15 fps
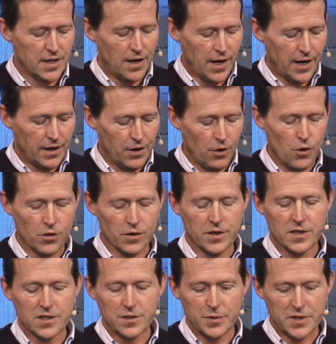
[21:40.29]
I long
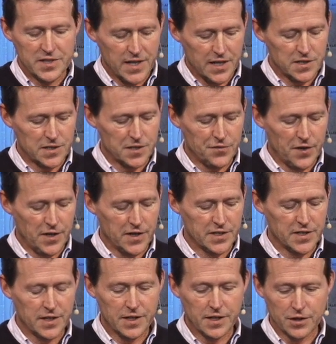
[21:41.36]
to be satisfied
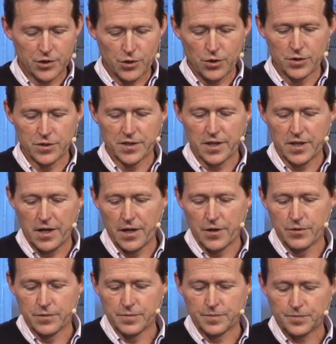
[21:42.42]
in God
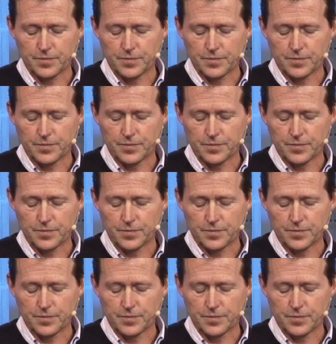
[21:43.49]
alone.